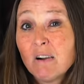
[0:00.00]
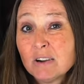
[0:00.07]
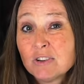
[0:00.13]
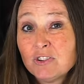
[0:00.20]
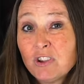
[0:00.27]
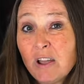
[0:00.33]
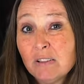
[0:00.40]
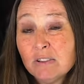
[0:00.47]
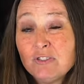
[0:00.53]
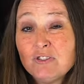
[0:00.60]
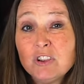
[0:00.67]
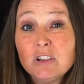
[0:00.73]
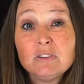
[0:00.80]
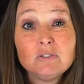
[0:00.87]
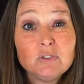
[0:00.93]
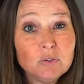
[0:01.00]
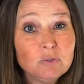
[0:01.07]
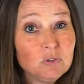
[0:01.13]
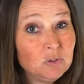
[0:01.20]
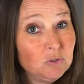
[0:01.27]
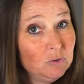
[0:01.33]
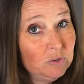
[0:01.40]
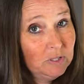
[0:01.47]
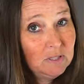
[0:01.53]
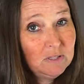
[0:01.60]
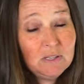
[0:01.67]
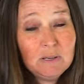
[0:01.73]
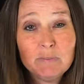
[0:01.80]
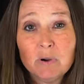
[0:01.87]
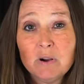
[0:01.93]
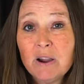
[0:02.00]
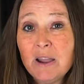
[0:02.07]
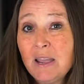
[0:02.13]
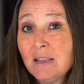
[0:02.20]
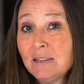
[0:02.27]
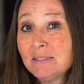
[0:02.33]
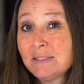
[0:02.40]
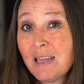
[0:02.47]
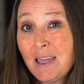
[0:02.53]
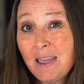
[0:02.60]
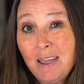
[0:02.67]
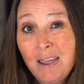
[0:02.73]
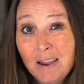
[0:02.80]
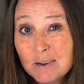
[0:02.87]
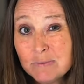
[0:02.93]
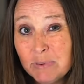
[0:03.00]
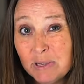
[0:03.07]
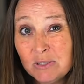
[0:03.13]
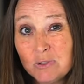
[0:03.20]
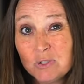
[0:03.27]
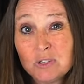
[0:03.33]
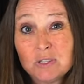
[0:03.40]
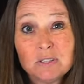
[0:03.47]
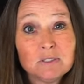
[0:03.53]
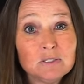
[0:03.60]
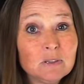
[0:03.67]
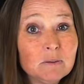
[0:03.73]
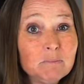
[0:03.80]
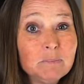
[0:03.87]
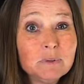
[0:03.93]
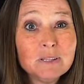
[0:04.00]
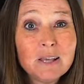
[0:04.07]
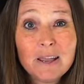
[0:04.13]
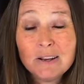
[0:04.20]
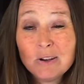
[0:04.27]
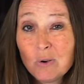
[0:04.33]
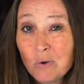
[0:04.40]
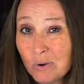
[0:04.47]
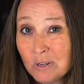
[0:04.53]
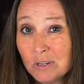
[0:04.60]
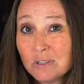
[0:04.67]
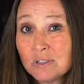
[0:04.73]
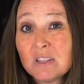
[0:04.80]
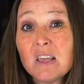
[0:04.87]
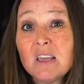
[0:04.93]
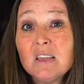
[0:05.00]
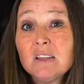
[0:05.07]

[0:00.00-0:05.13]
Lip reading: are challenging due to steep grades, hairpin turns, blind corners,